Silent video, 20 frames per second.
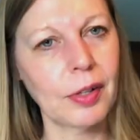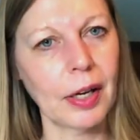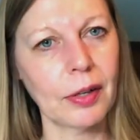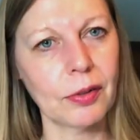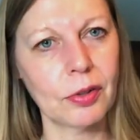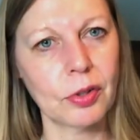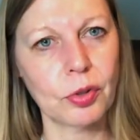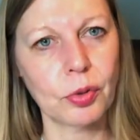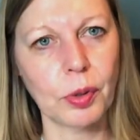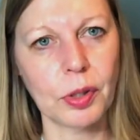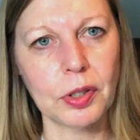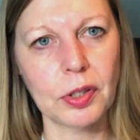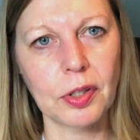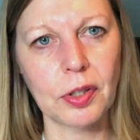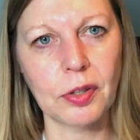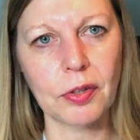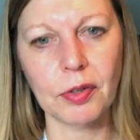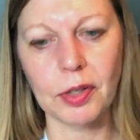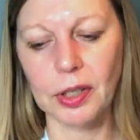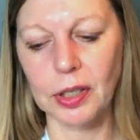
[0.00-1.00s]
down to
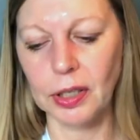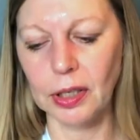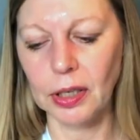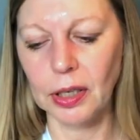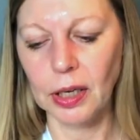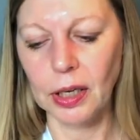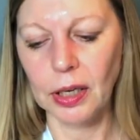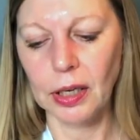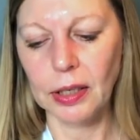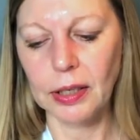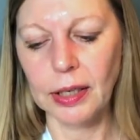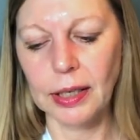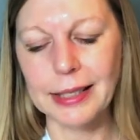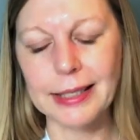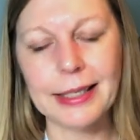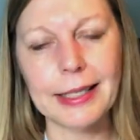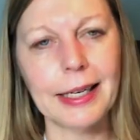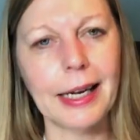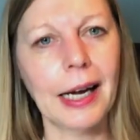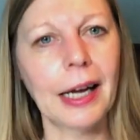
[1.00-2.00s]

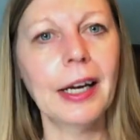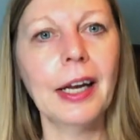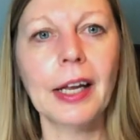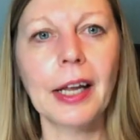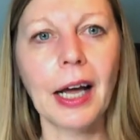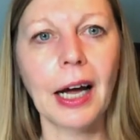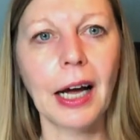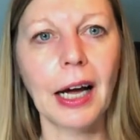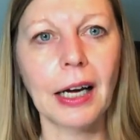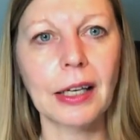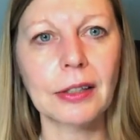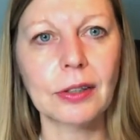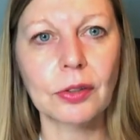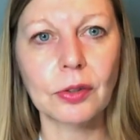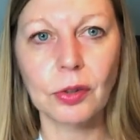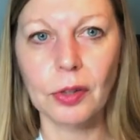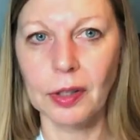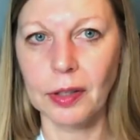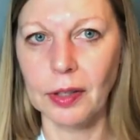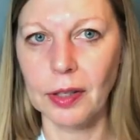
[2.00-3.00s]
$23.99 a yard,
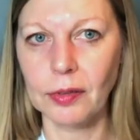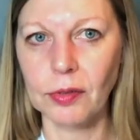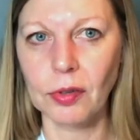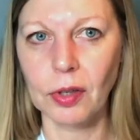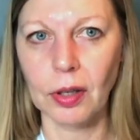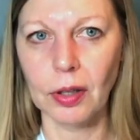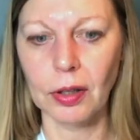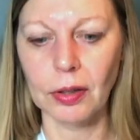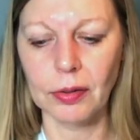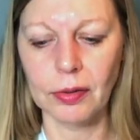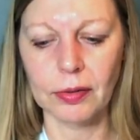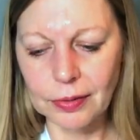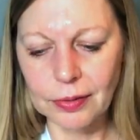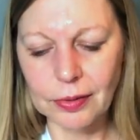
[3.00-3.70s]
and that's dollars.